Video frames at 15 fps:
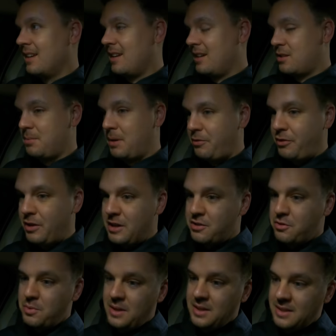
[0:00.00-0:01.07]
Going to my
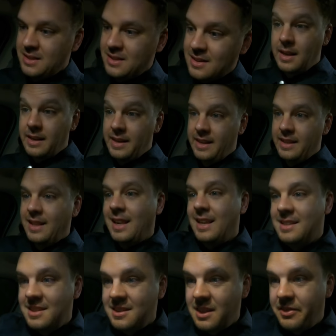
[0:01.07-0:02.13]
first one. Getting the
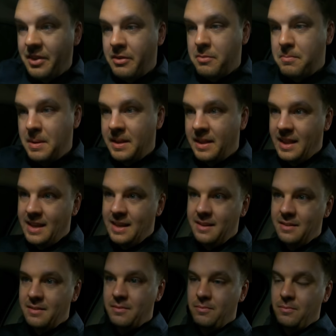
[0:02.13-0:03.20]
latest I've ever been there.
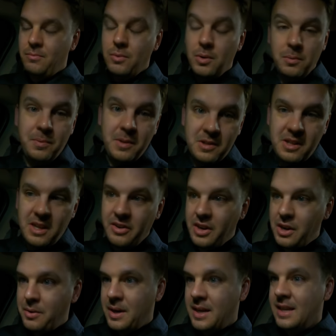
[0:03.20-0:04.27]
Well, this year
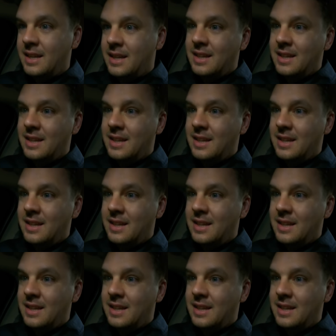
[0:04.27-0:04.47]
anyway.